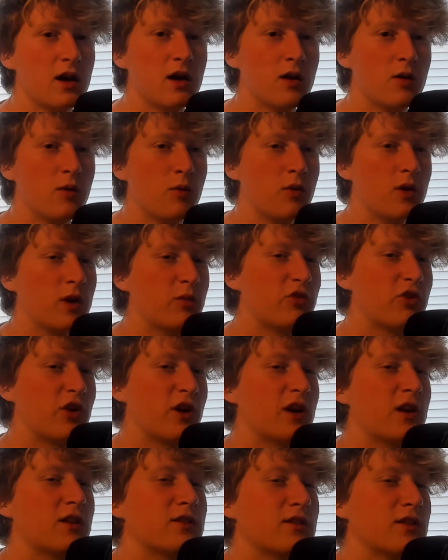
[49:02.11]
what I'm trying
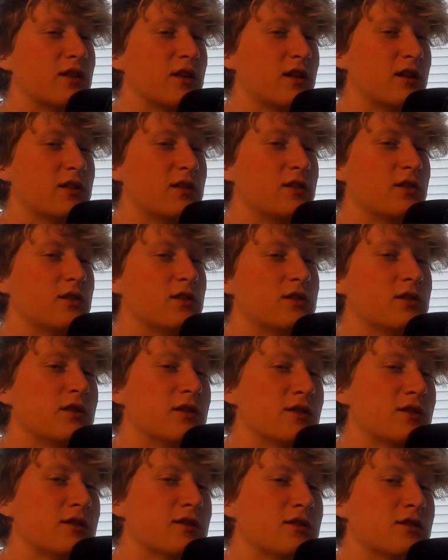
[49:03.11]
to say too
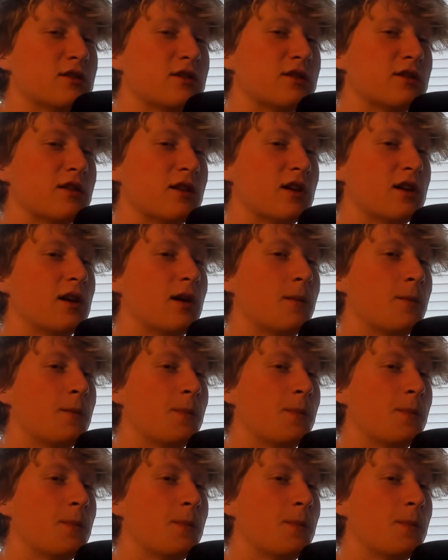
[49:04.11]
is just like